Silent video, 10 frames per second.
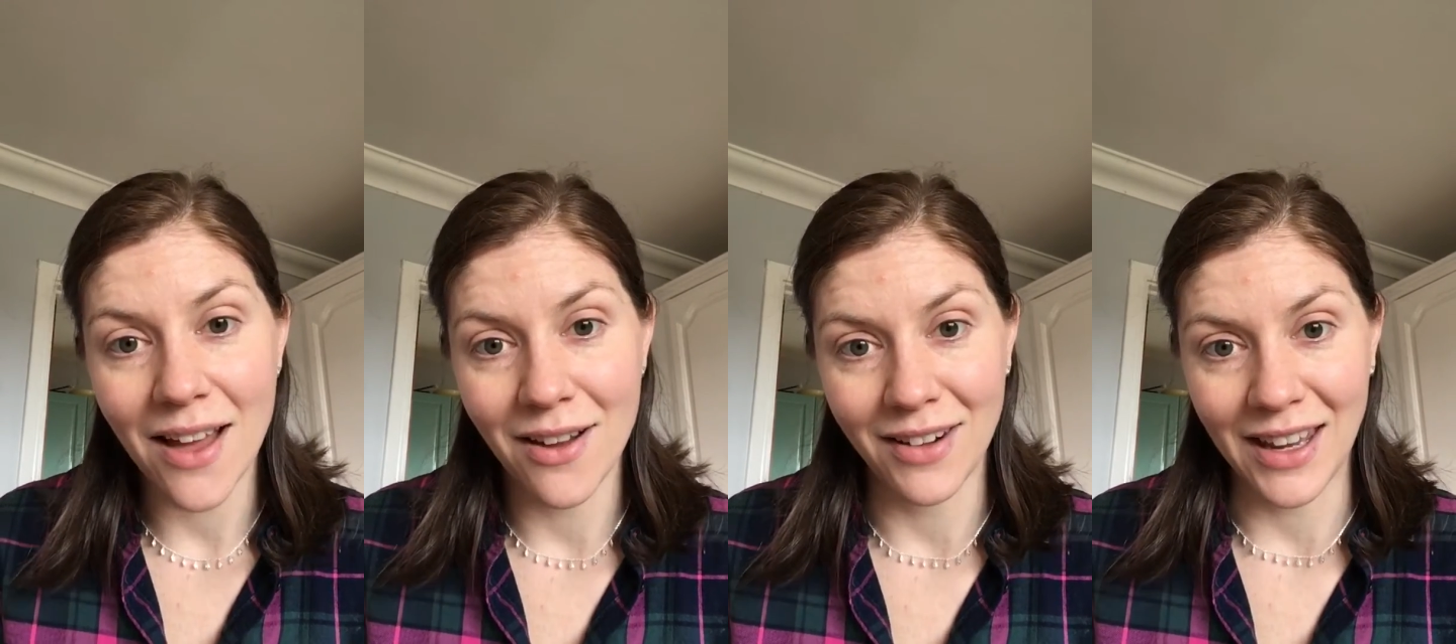
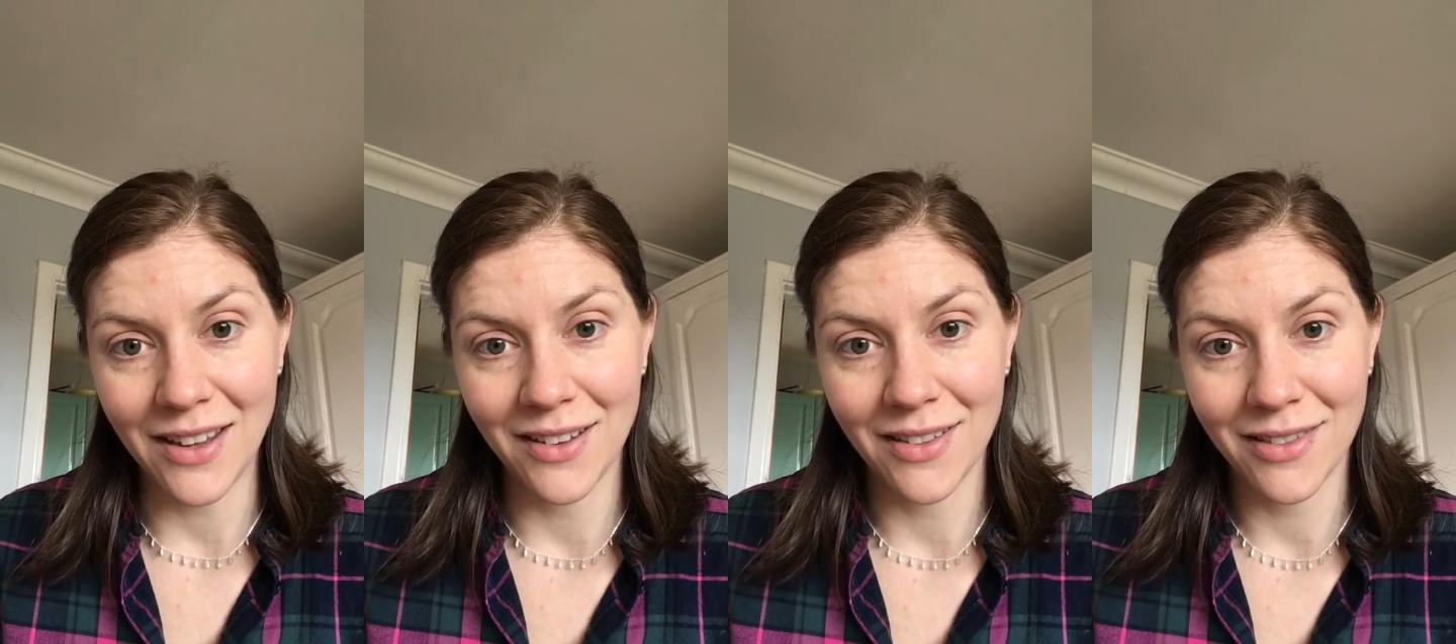
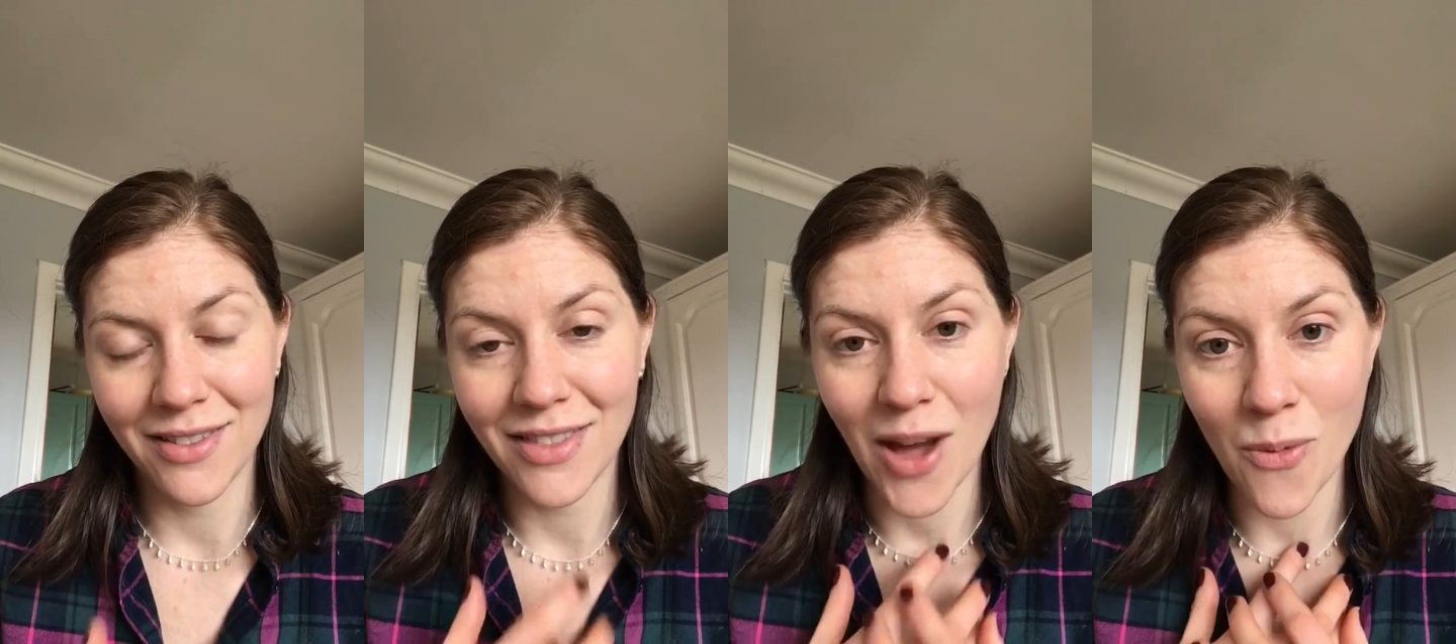honey,
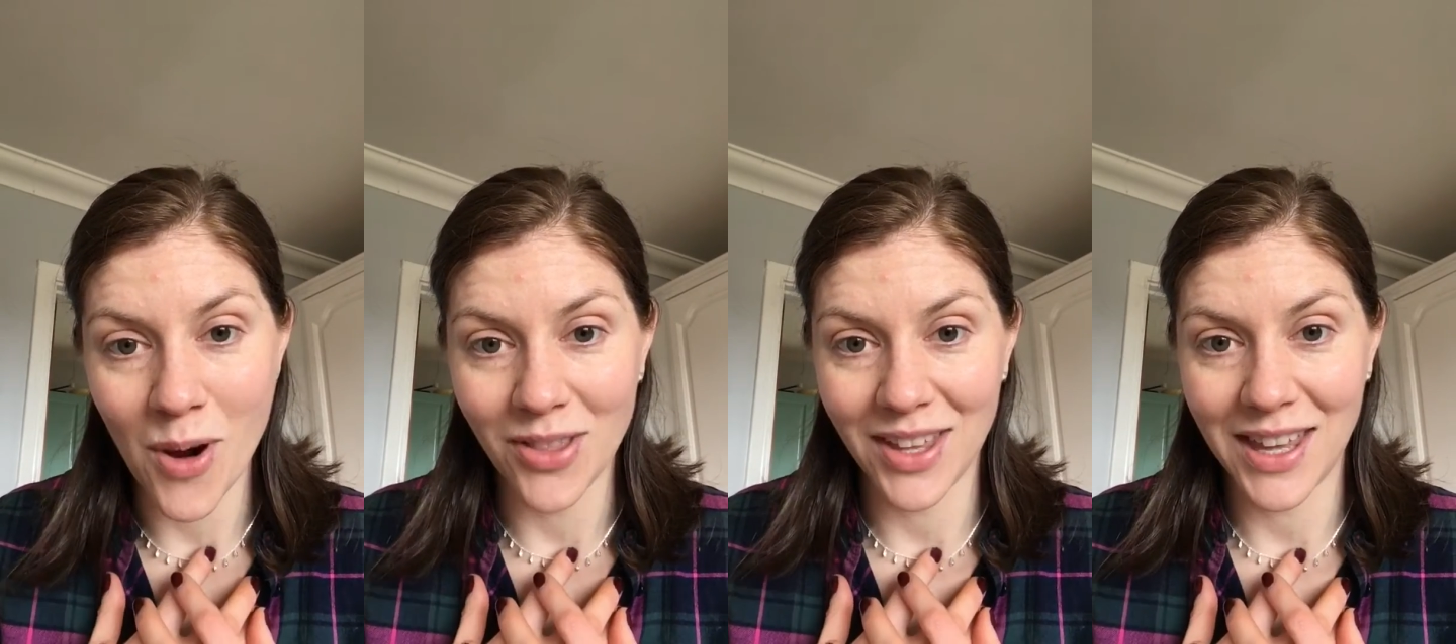that
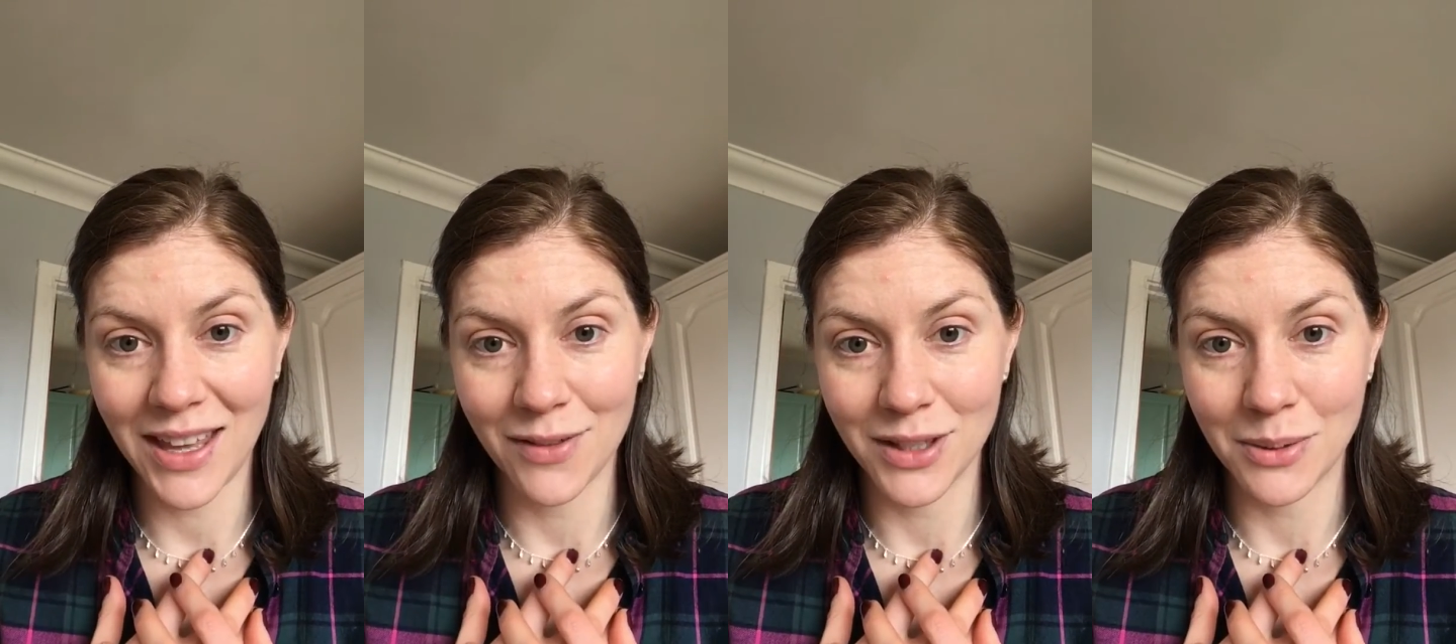word that he
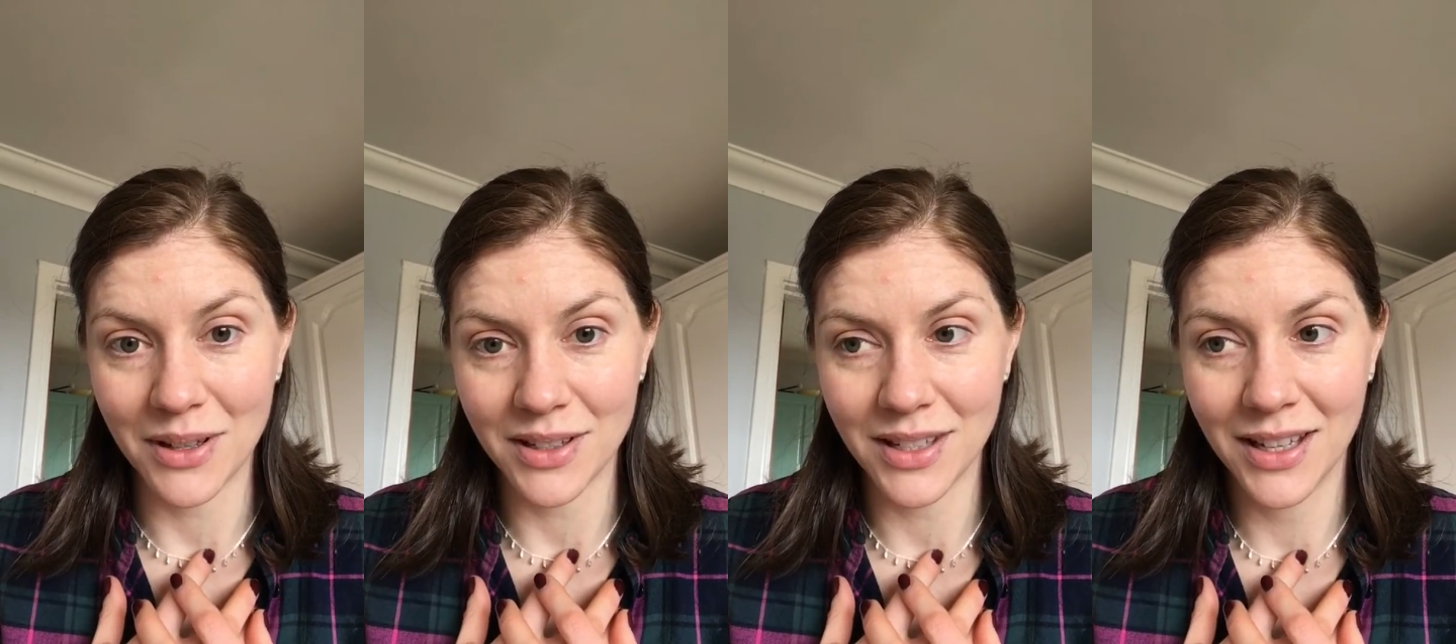gives to
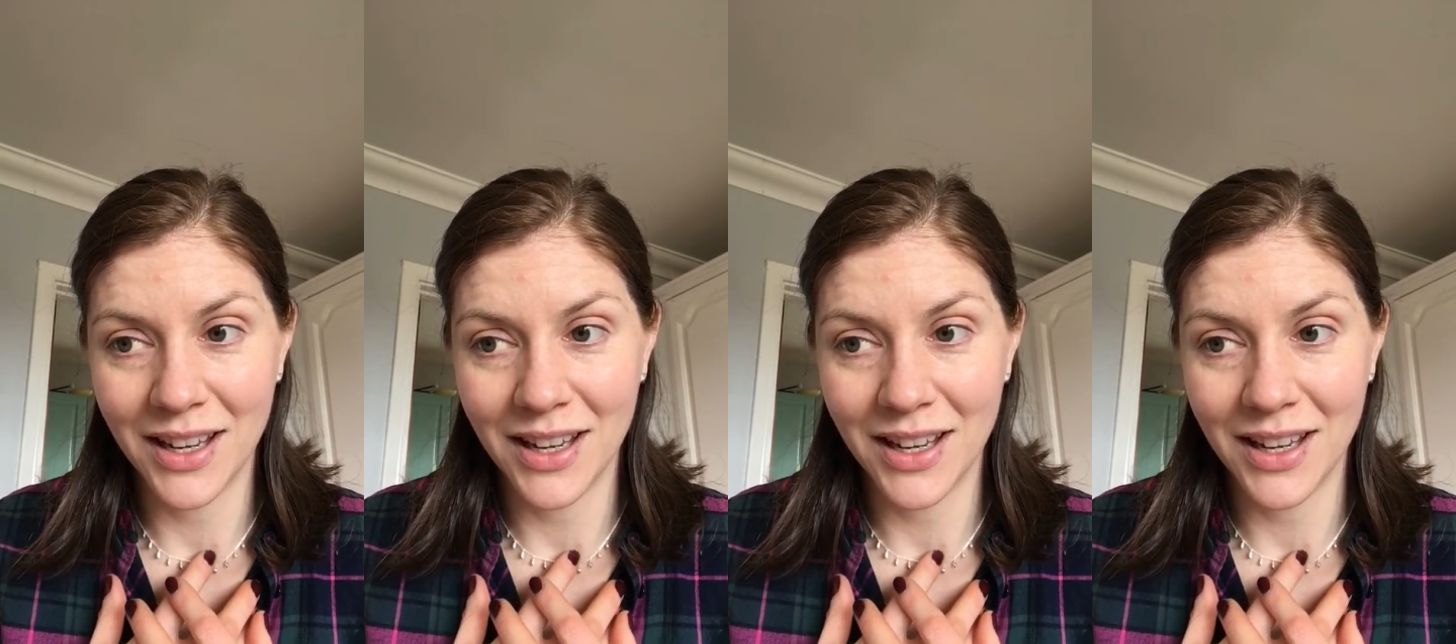us,